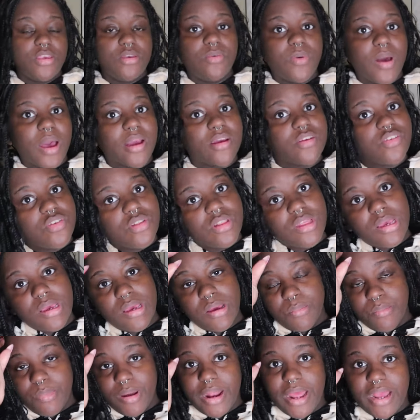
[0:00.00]
cute actually,
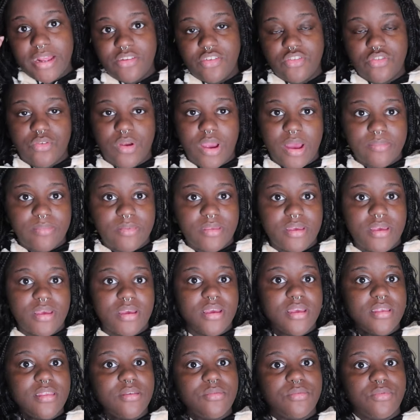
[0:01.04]
but I just grabbed it
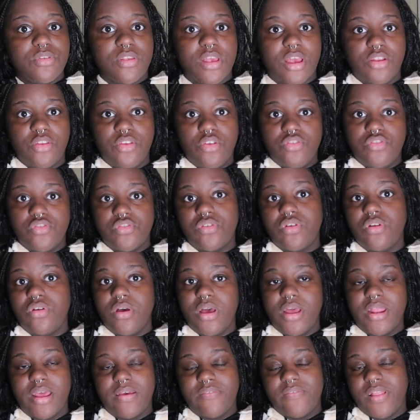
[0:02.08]
because it was like neutral
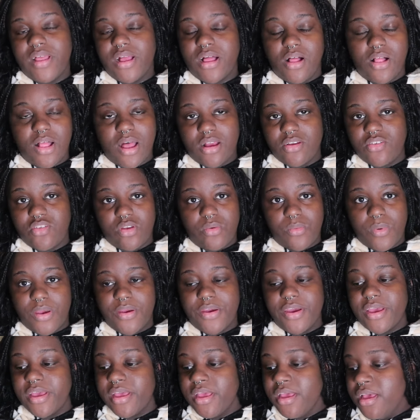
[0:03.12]
and I feel like I'll actually
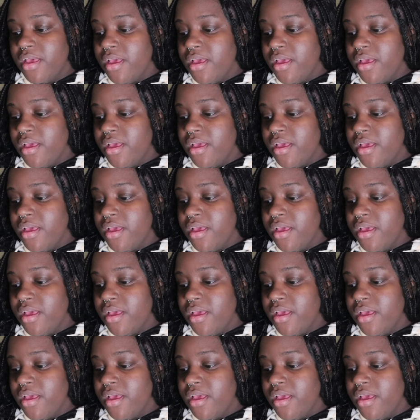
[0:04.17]
wear it.